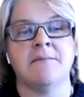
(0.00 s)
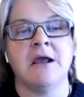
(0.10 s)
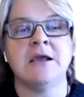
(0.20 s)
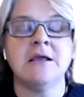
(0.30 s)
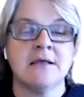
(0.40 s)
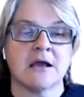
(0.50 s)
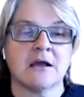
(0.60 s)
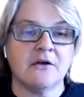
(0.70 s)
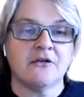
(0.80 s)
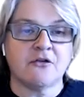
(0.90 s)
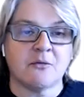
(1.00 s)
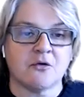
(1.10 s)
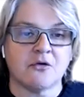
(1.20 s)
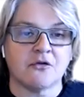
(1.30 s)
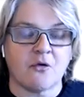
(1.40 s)
and making that
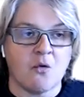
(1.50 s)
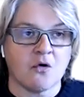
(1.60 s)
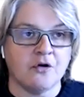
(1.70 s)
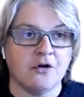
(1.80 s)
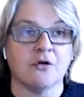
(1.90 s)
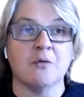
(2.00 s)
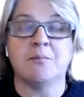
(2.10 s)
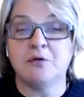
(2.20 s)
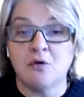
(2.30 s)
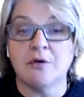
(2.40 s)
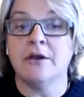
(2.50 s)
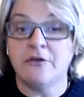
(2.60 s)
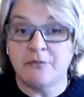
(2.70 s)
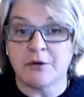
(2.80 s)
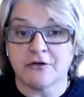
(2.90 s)
customers or your
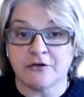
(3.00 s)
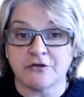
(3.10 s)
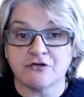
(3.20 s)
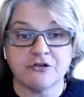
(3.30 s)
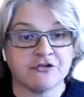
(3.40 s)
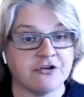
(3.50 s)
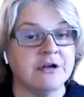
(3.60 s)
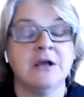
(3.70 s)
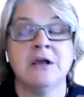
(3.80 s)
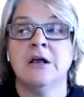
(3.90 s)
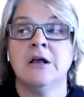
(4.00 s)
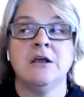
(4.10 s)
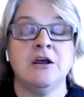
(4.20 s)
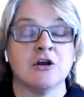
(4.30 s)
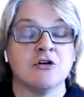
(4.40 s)
employees, because of attrition,
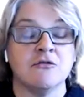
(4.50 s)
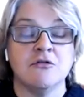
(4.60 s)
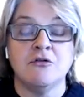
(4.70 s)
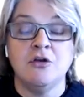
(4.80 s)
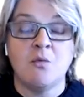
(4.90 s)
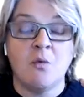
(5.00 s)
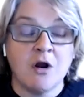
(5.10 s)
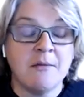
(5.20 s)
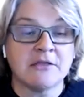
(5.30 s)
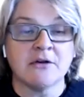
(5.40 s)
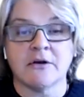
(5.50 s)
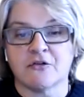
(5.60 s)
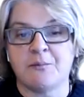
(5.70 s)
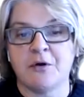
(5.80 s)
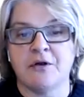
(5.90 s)
you know, you want to make their
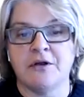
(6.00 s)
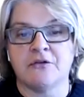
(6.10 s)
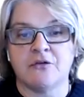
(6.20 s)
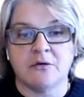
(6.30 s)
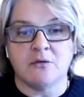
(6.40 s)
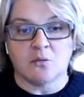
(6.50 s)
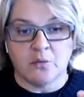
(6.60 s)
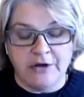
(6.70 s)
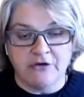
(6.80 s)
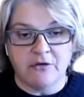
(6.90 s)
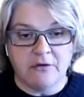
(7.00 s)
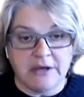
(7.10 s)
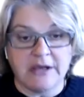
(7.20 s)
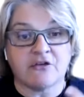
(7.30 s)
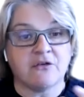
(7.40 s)
experience
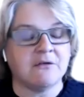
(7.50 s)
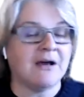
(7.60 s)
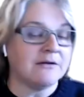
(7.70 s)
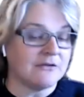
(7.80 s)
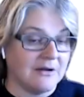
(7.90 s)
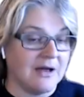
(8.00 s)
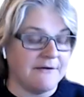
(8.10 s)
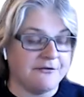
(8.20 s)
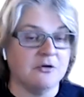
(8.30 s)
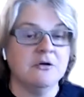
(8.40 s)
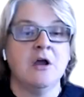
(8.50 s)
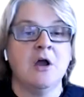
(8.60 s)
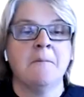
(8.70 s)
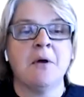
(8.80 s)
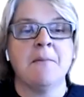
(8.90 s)
not delightful,
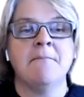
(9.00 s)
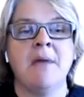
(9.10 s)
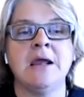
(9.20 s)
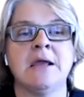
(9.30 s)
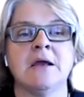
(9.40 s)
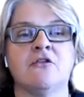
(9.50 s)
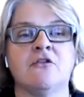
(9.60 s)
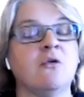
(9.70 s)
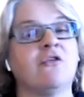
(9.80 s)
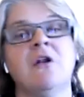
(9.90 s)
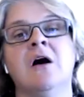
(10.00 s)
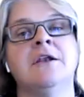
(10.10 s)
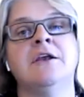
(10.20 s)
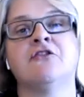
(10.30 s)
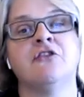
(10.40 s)
but make it so it's a
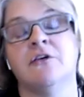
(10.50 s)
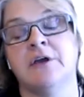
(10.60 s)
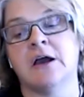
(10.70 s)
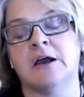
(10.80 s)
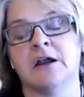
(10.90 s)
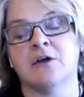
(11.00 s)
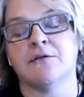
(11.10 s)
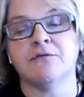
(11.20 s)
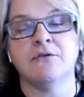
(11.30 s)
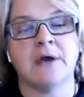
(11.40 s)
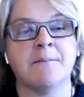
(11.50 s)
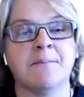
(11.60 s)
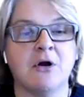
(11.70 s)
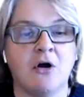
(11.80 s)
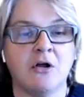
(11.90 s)
non-issue. Oh yeah, I got to go through that.
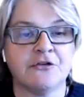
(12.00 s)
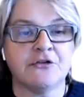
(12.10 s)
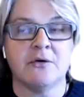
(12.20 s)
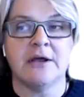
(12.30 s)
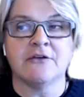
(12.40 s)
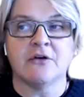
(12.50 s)
But also